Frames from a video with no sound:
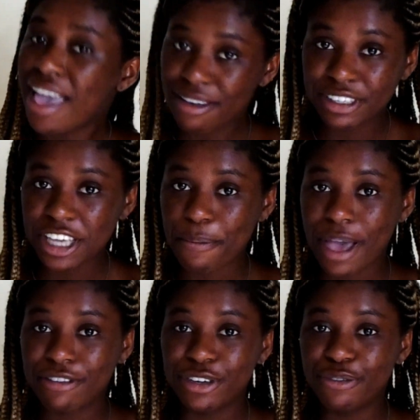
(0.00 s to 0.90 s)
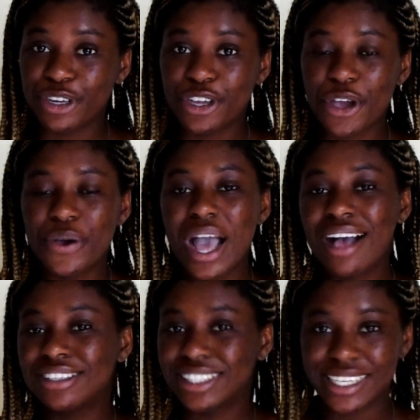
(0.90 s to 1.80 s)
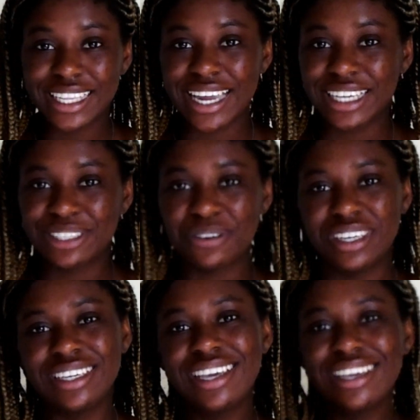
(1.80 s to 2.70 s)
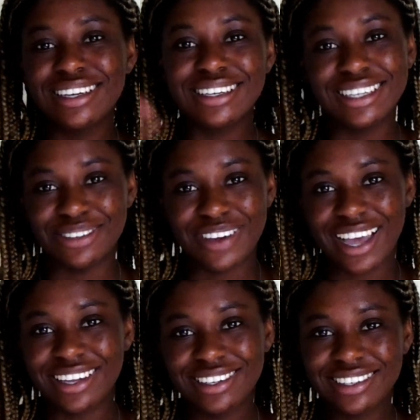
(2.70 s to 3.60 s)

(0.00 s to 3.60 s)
every time I have a new video. I'll see you in the next one. Goodbye.